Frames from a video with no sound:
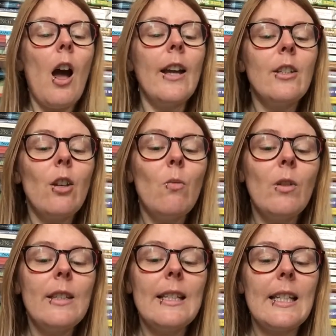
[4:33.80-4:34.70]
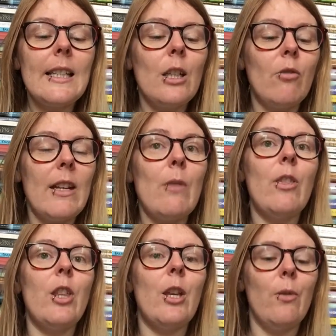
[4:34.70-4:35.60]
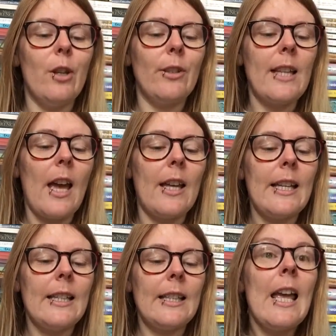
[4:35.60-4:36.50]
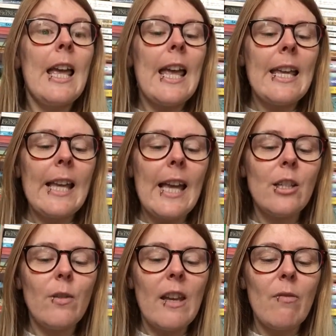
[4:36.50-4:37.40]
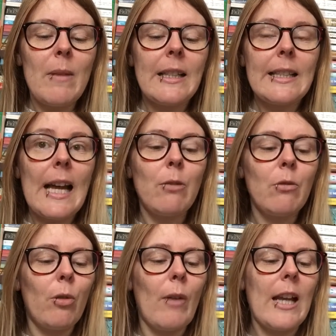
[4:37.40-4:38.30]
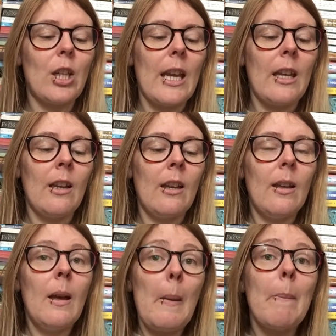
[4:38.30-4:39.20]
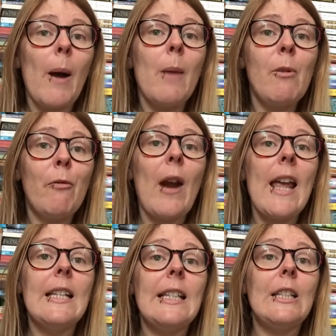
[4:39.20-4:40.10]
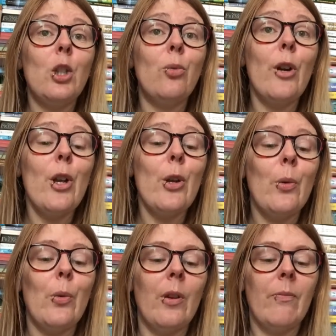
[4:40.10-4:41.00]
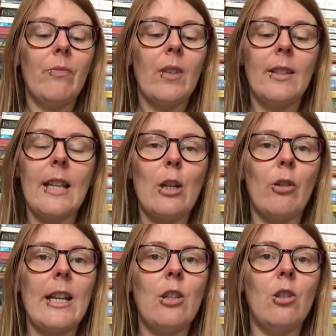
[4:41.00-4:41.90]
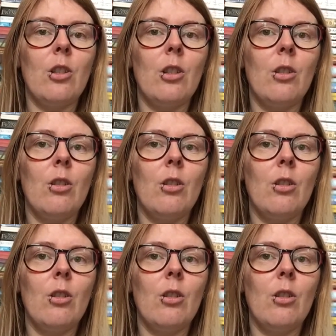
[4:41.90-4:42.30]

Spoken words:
"I don't want to disagree with you, Your Sirness, in case you give me a sound thrashing, but I'm afraid it's true," said Cringe,